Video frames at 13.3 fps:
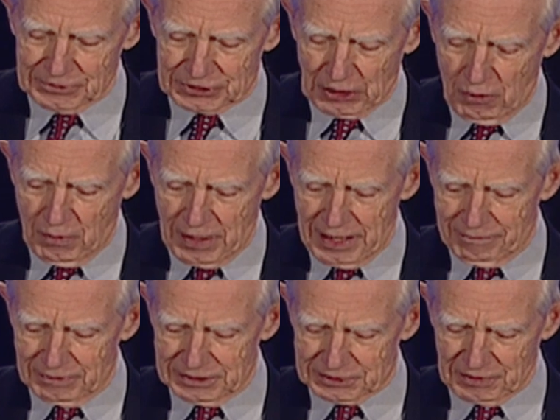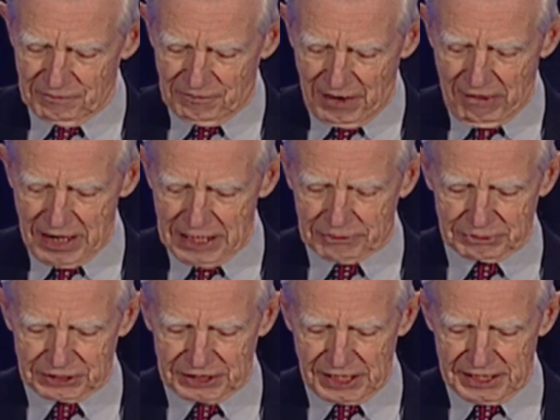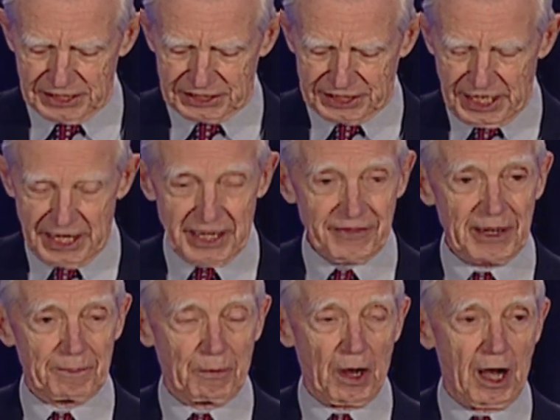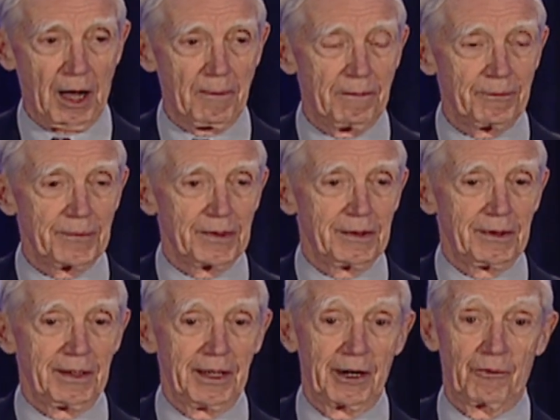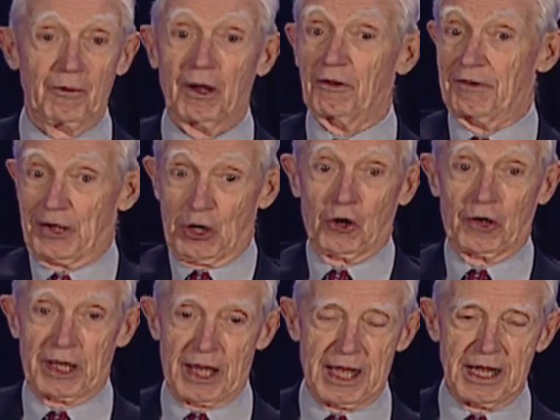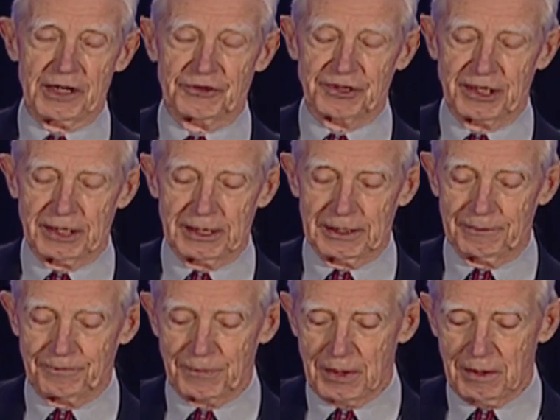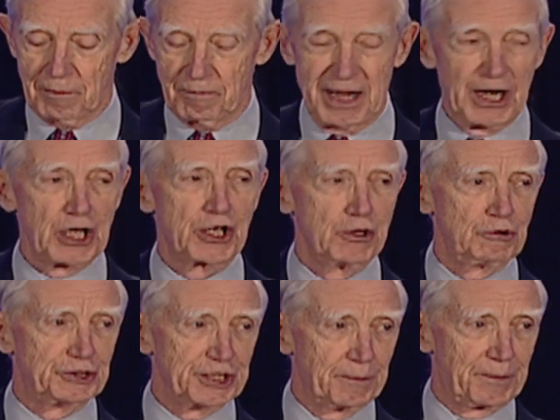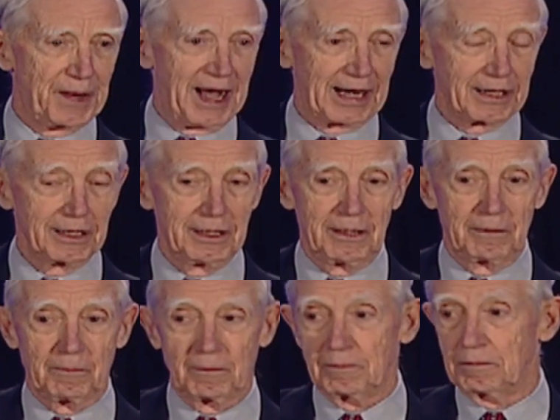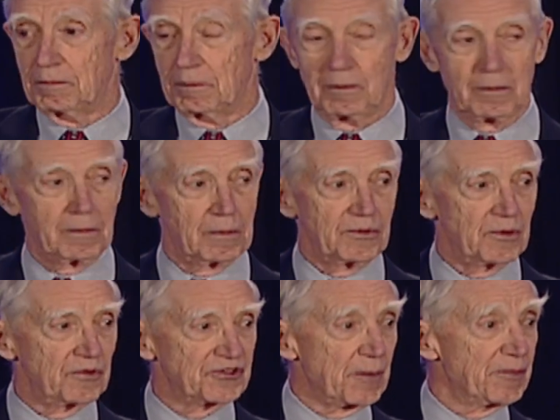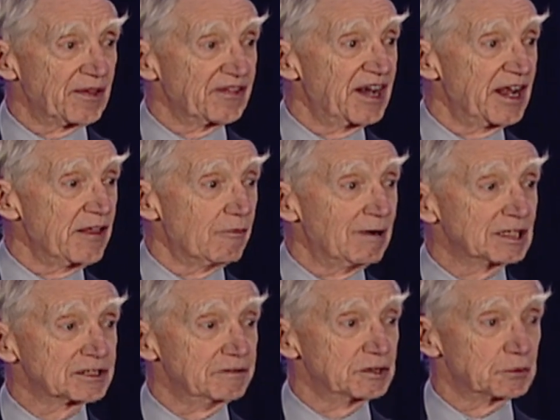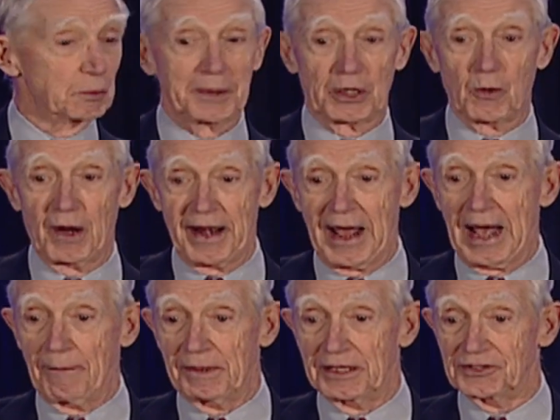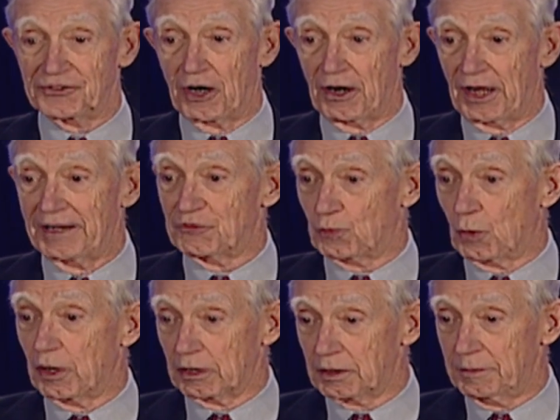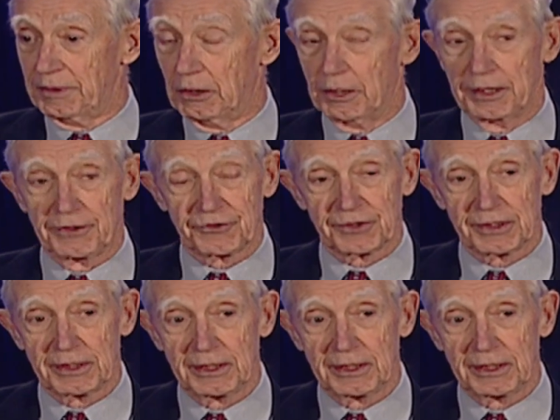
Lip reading: So it was very interesting to see that Bob, at a relatively early age, made a huge impact, something that any of the rest of us would be quite happy as our life's work, to be honest.